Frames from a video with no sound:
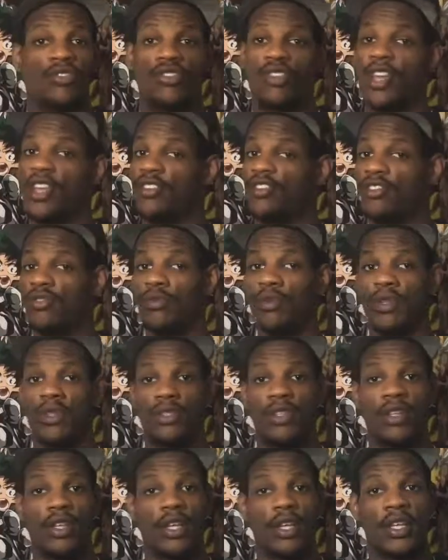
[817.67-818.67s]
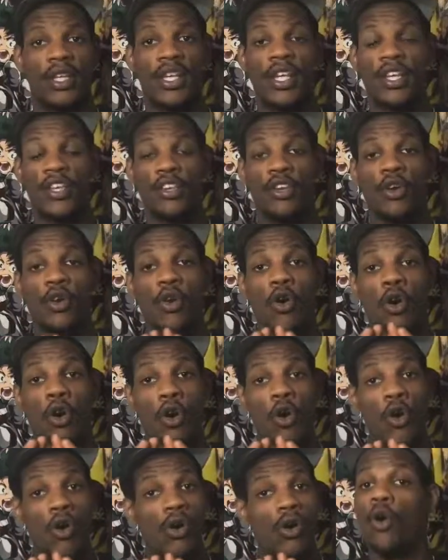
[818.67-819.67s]
just hits him with the Kikyo
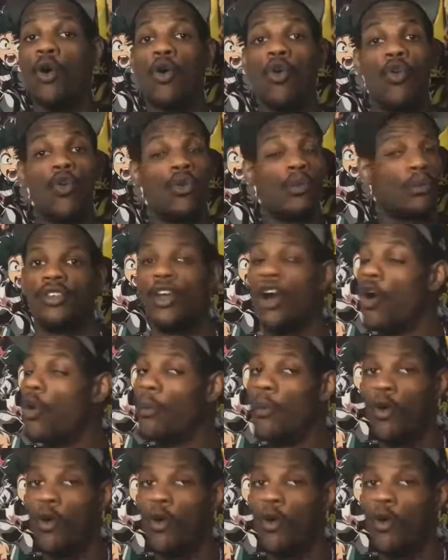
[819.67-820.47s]
Ho. Boom. No